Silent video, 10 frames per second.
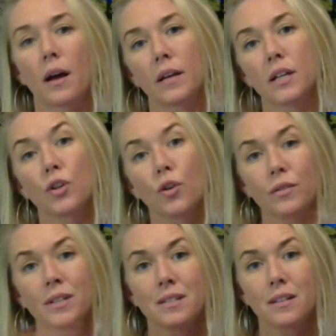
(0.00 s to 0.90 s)
Like turn
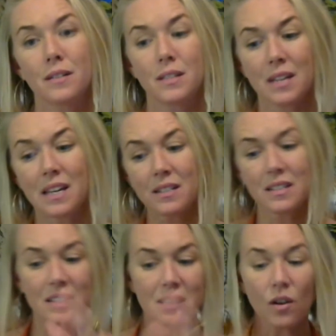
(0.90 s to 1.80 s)
these
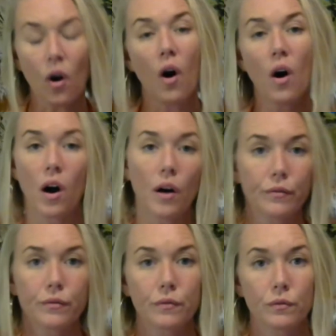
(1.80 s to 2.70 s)
entities off
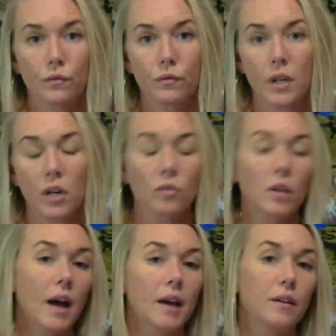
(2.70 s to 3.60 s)
in our
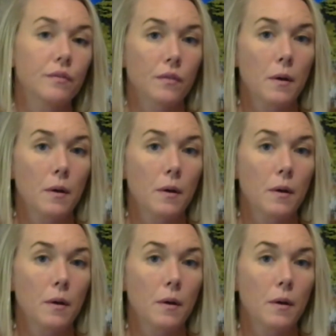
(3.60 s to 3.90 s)
life.